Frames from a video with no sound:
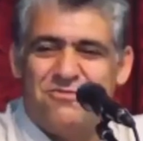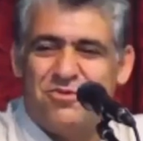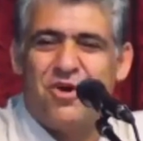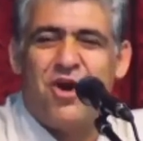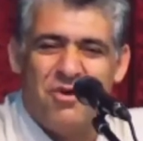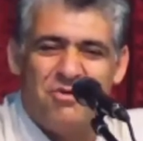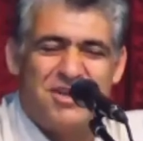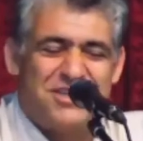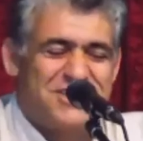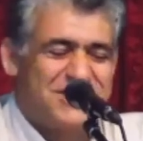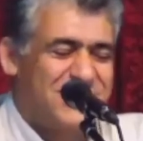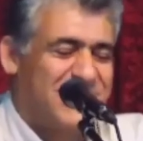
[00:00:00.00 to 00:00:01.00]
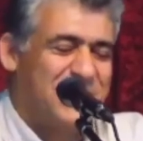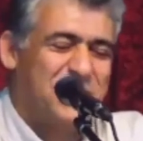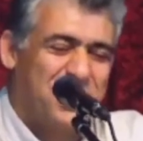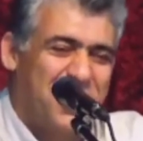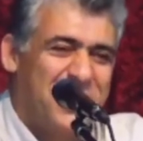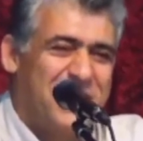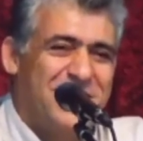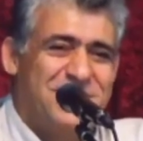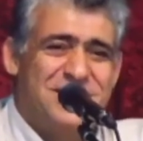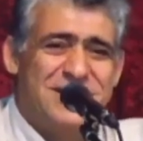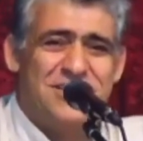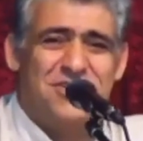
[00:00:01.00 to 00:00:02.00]
hours and crying and said,
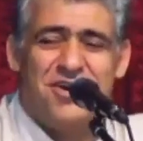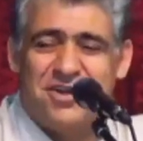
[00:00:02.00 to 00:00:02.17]
God,